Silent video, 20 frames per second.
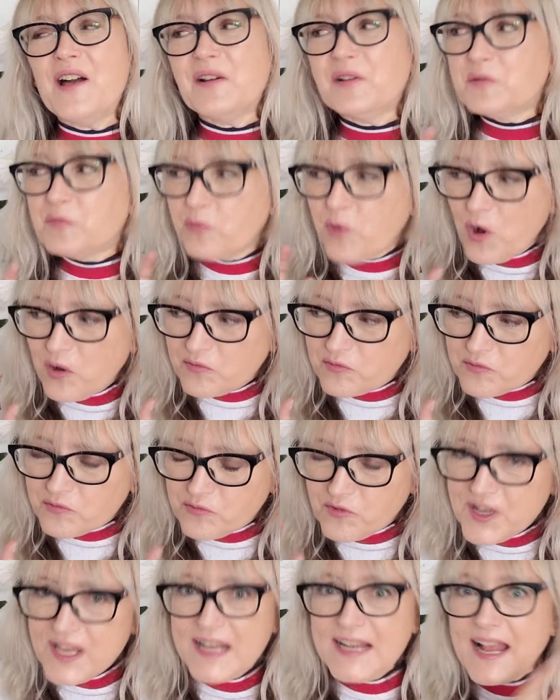what
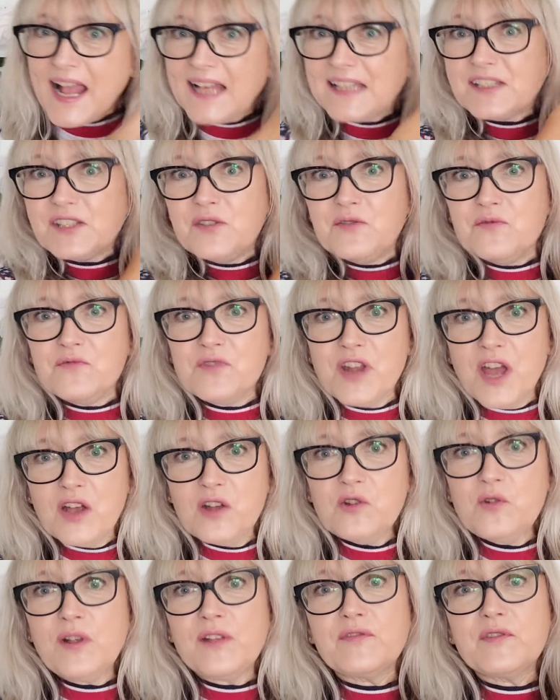really, as you
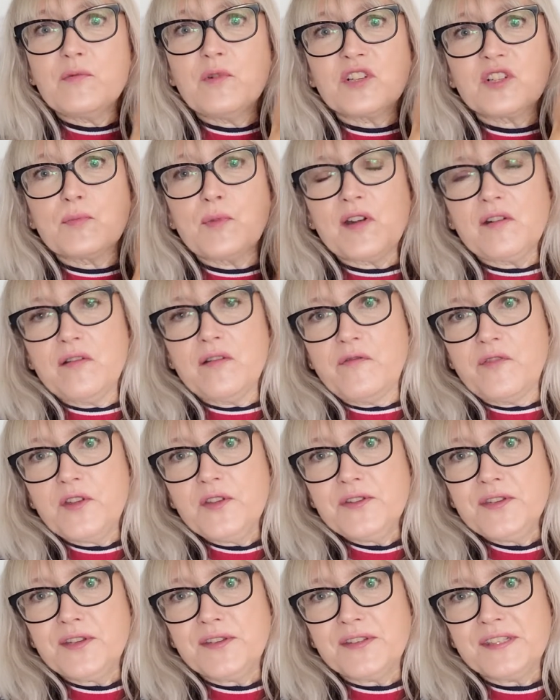know, if you watch my
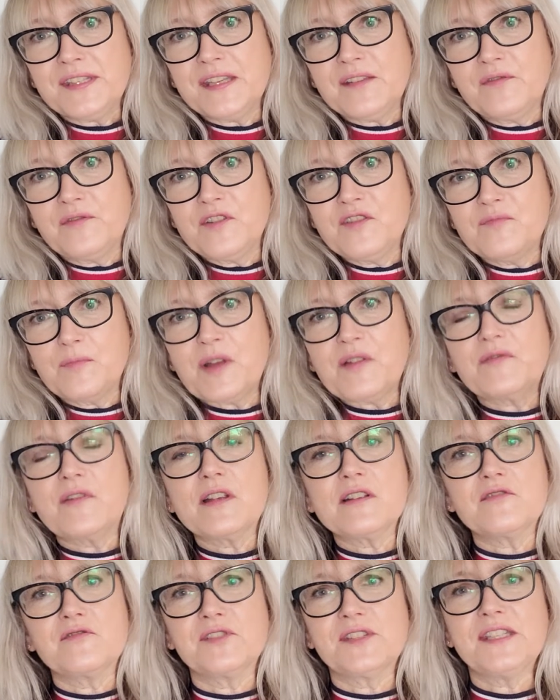reviews, you can see a few of my
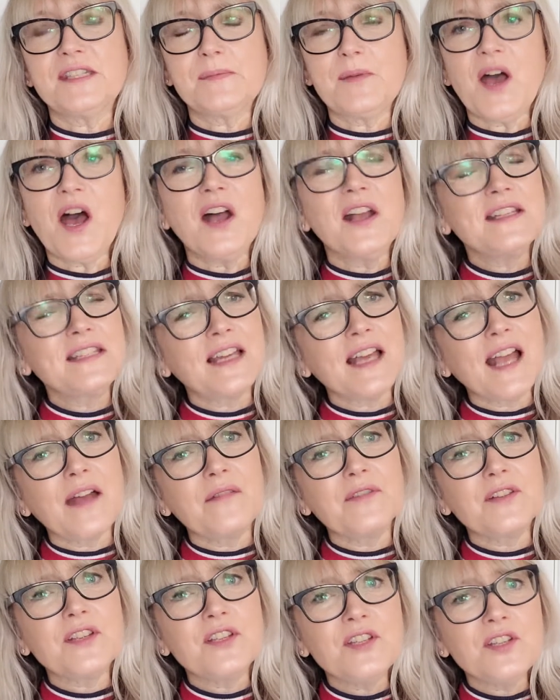fragrances behind. I
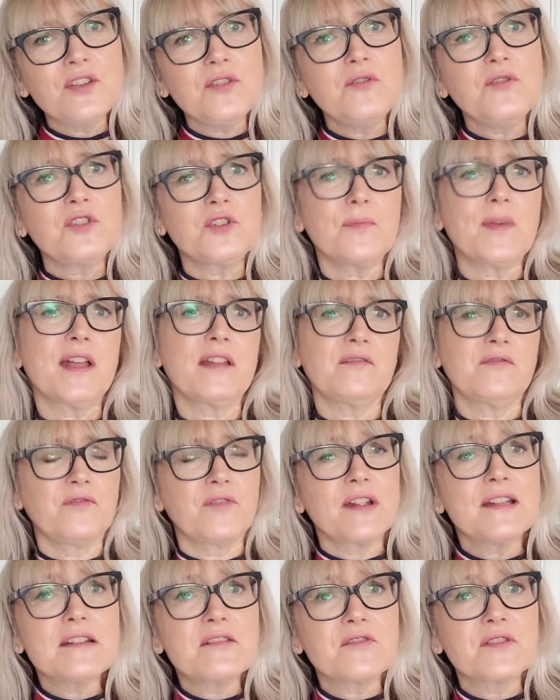have a huge amount of
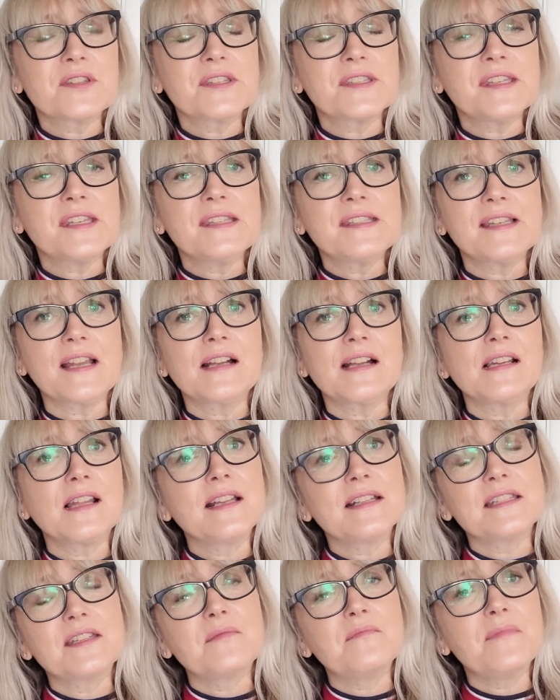fragrances and I
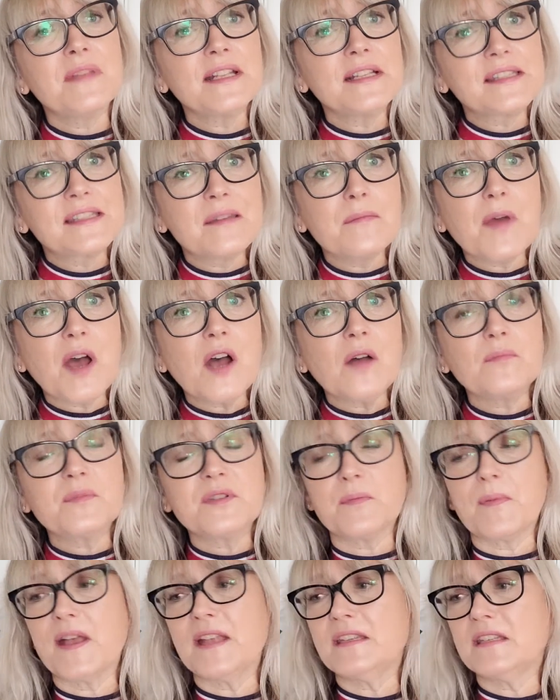like to mix them up
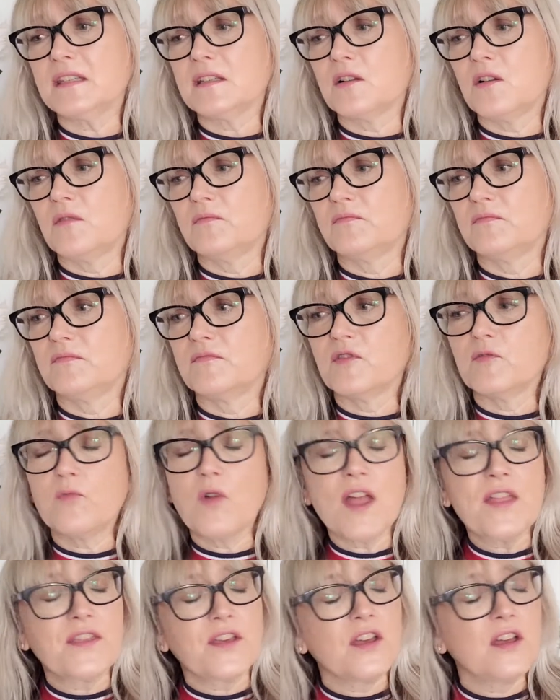depending on the
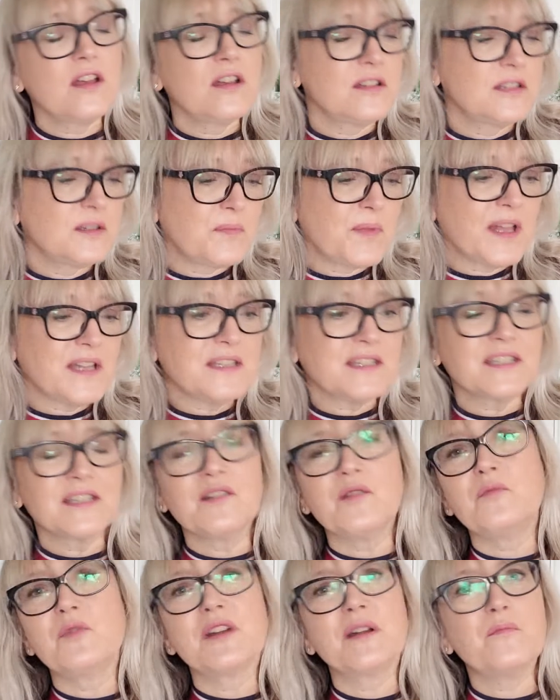weather, depending
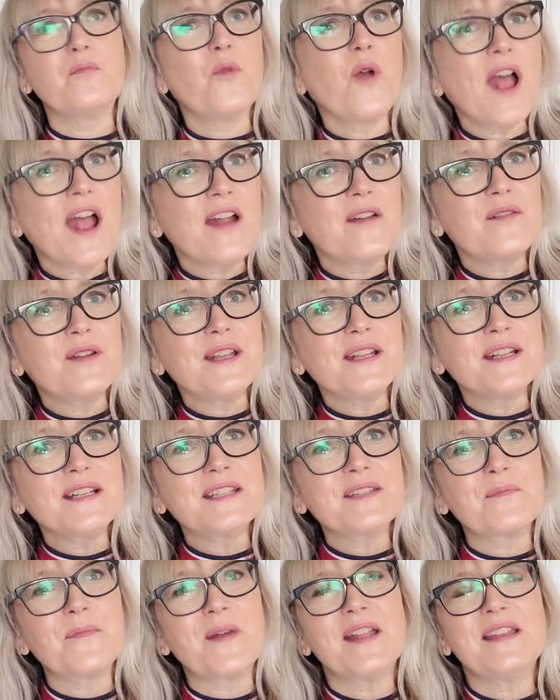on what I'm wearing,
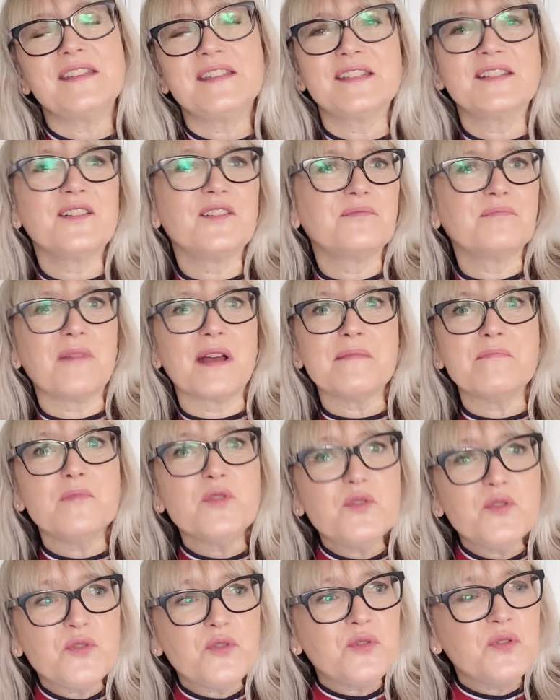depending on my
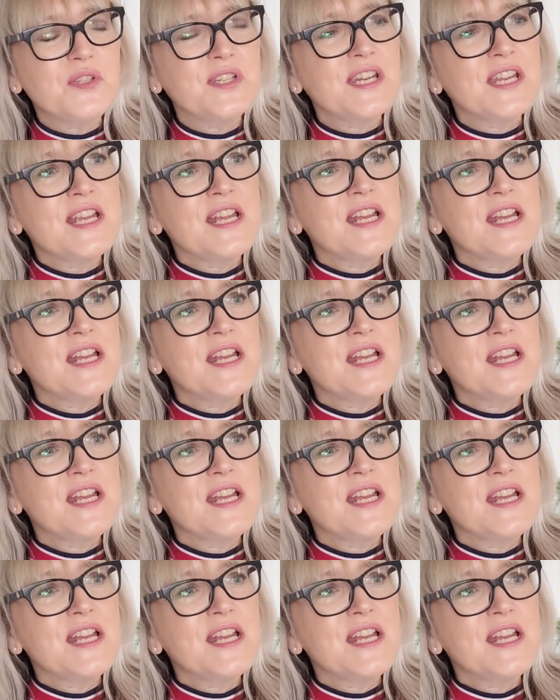mood.